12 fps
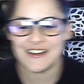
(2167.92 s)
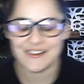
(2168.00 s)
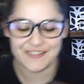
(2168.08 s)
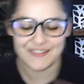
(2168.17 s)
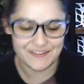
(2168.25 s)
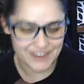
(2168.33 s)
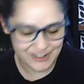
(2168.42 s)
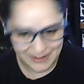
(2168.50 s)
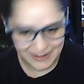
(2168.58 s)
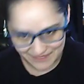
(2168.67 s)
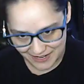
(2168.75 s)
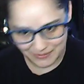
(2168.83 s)
the Von
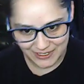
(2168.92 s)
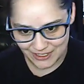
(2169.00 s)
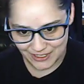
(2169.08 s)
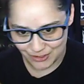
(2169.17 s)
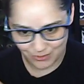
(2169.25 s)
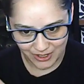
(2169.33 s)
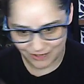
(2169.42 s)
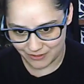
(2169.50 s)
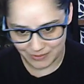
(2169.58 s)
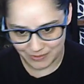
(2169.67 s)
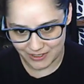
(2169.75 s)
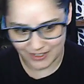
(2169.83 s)
Trapp family is running
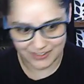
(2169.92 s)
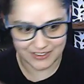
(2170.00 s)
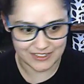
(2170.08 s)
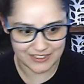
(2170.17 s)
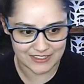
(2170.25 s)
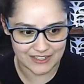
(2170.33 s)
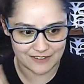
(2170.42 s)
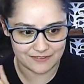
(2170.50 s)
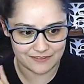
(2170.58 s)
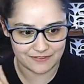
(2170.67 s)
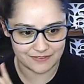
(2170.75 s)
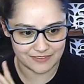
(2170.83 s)
from the Nazis.
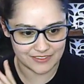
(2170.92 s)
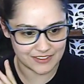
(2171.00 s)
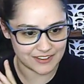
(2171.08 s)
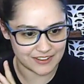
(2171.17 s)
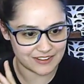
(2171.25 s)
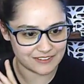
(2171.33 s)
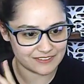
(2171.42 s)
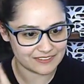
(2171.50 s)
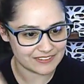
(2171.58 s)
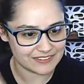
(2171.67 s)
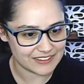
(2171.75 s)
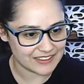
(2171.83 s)
Uh,
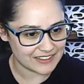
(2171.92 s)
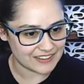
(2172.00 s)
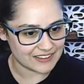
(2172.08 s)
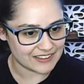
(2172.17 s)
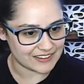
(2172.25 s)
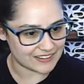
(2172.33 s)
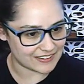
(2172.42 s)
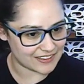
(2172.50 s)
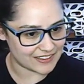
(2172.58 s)
they've